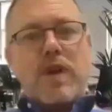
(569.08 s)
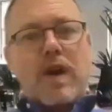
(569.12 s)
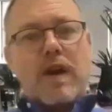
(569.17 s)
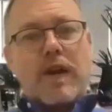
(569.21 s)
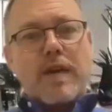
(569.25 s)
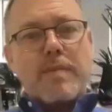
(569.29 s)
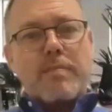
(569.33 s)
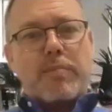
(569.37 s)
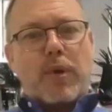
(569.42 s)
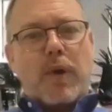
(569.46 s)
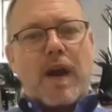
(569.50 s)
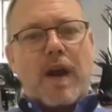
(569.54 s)

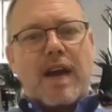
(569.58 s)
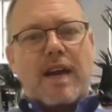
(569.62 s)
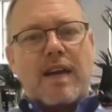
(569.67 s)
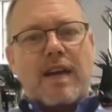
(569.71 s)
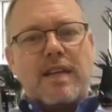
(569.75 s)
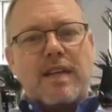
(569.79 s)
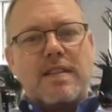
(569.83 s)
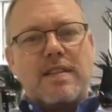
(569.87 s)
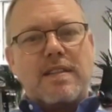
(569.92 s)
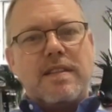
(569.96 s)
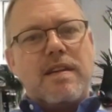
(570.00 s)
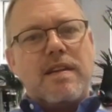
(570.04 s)
talking
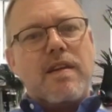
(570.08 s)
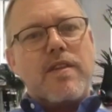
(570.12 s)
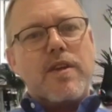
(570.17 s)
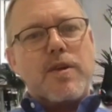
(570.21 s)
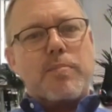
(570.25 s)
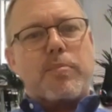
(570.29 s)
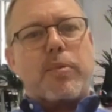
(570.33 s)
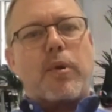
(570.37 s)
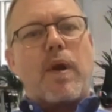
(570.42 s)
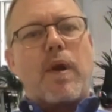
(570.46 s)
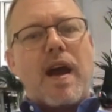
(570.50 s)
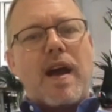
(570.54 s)
product, another
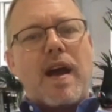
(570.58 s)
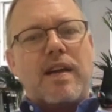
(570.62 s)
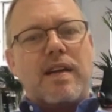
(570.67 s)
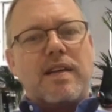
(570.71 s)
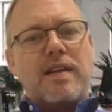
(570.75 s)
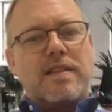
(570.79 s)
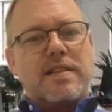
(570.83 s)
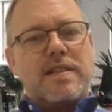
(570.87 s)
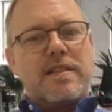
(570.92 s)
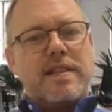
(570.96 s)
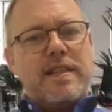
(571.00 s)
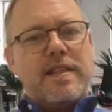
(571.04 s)

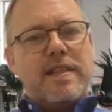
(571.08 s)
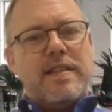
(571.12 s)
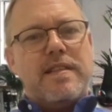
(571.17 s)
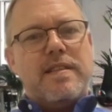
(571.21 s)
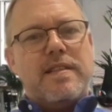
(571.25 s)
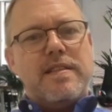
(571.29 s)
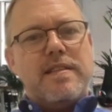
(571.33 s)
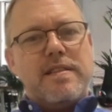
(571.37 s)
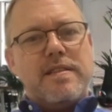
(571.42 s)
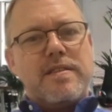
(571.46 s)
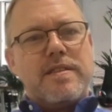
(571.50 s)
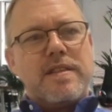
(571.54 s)
product
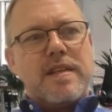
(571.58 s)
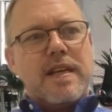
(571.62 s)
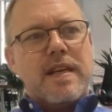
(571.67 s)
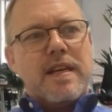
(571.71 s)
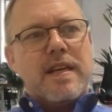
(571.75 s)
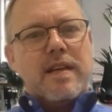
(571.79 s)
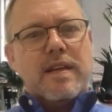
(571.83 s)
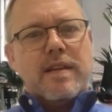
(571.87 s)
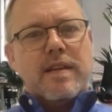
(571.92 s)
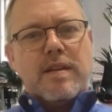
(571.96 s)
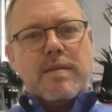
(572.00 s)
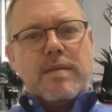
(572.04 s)
is
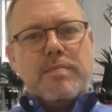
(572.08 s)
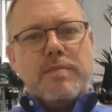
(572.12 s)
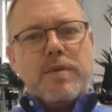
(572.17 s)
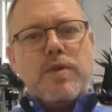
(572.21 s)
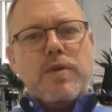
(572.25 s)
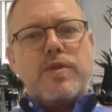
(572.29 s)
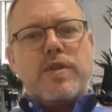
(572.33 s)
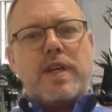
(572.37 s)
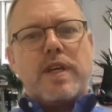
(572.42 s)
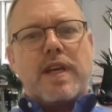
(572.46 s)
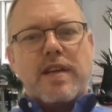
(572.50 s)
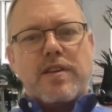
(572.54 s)
the
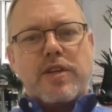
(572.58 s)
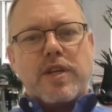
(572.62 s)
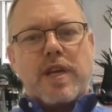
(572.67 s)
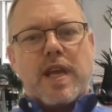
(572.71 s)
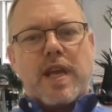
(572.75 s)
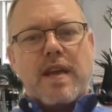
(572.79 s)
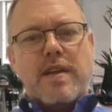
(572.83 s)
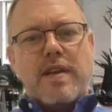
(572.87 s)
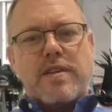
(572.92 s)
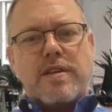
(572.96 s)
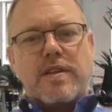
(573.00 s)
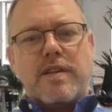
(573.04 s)
music
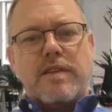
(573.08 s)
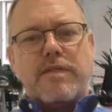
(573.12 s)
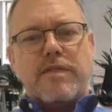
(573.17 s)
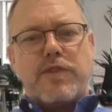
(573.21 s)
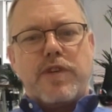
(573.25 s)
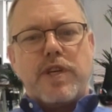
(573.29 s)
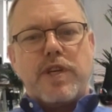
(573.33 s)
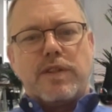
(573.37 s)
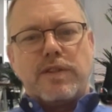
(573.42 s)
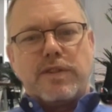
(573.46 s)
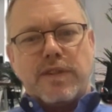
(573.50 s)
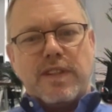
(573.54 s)
education of
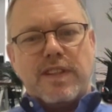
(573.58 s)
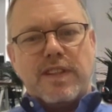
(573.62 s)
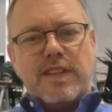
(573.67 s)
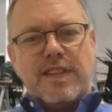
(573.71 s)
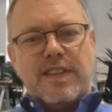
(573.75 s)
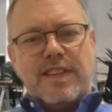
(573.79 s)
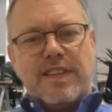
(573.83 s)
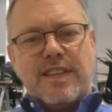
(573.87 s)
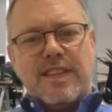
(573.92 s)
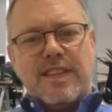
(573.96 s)
children.